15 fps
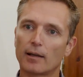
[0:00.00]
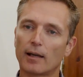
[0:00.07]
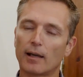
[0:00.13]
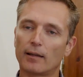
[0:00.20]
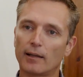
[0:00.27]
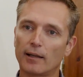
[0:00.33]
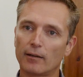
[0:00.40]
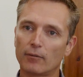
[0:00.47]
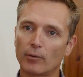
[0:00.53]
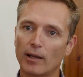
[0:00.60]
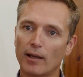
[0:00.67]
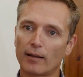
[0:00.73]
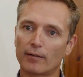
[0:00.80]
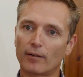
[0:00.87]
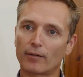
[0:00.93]
And then we
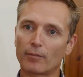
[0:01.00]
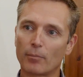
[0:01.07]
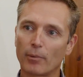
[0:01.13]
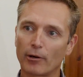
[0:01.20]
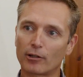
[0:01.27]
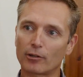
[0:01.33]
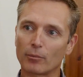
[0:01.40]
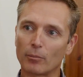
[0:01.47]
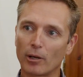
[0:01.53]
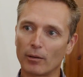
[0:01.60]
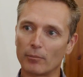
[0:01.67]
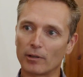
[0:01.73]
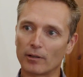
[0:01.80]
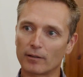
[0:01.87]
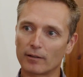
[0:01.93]
had this miracle
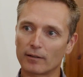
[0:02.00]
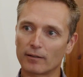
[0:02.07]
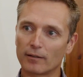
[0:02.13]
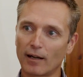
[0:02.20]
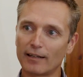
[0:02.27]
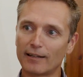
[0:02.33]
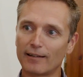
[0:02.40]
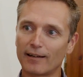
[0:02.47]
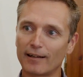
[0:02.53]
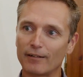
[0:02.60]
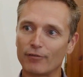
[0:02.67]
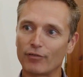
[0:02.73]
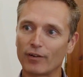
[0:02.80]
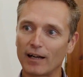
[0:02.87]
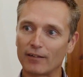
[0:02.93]
moment.
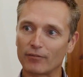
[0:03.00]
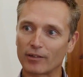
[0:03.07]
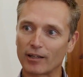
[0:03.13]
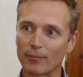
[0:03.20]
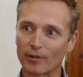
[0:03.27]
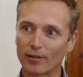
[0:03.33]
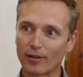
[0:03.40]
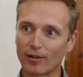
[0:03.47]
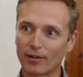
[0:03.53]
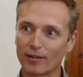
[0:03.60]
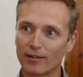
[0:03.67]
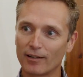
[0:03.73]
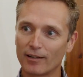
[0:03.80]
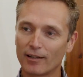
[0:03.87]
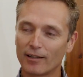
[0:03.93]
1995 comes along.
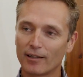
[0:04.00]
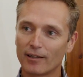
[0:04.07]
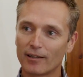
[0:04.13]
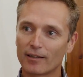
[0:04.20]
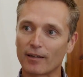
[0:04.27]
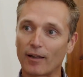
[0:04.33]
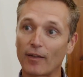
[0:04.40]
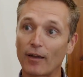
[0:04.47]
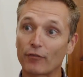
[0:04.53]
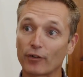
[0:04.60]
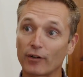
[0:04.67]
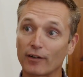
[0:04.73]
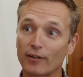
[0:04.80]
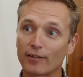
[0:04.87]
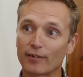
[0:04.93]
South
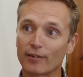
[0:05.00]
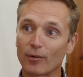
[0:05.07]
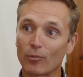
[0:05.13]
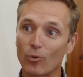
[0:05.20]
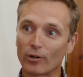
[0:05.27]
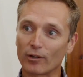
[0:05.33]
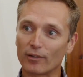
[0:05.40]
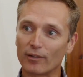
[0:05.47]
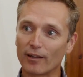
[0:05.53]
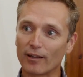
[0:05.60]
Africa's awarded